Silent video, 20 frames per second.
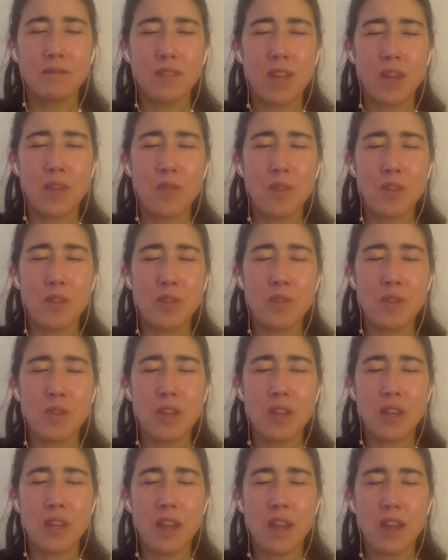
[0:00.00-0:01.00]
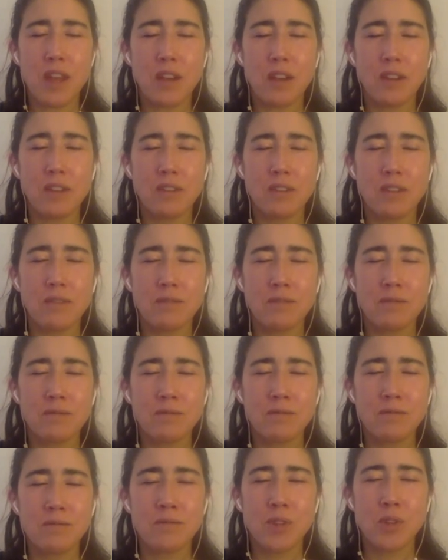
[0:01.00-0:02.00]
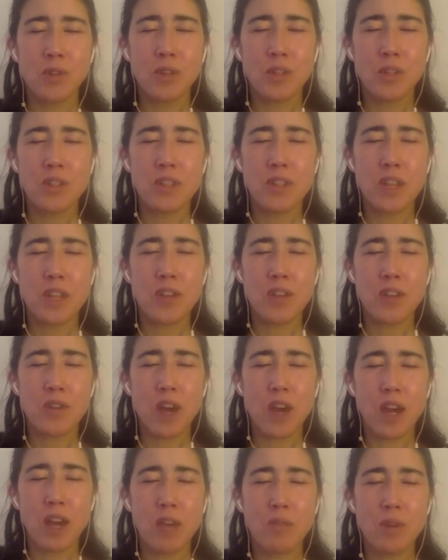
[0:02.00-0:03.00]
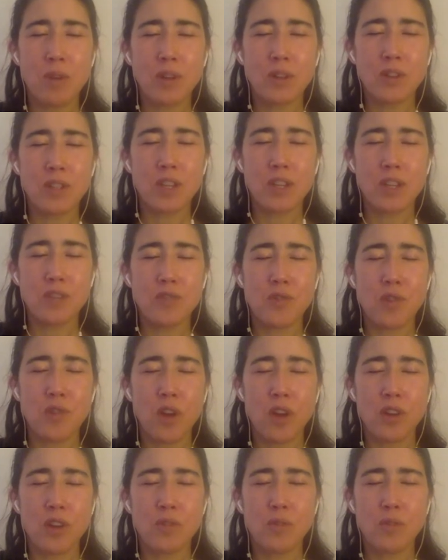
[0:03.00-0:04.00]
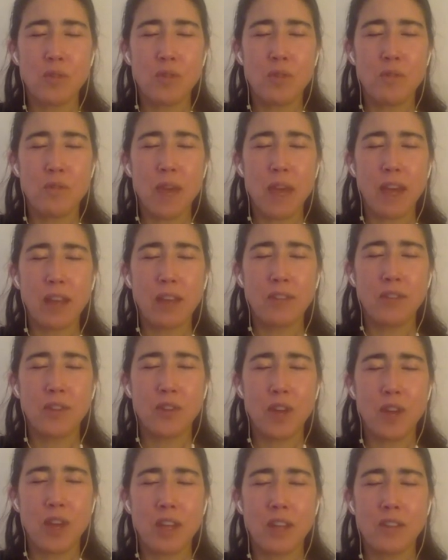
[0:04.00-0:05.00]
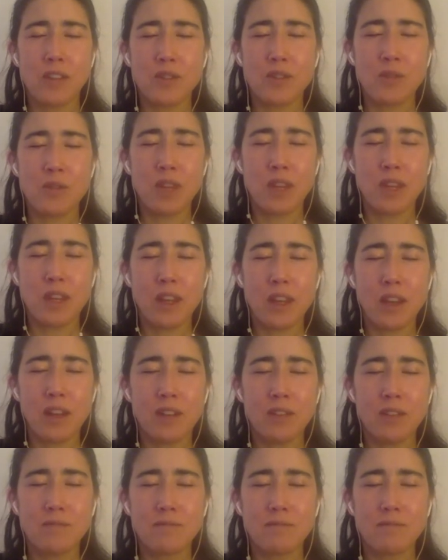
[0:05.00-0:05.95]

And when you inhale, notice that your eyeballs get drawn toward the back of your head as you inhale.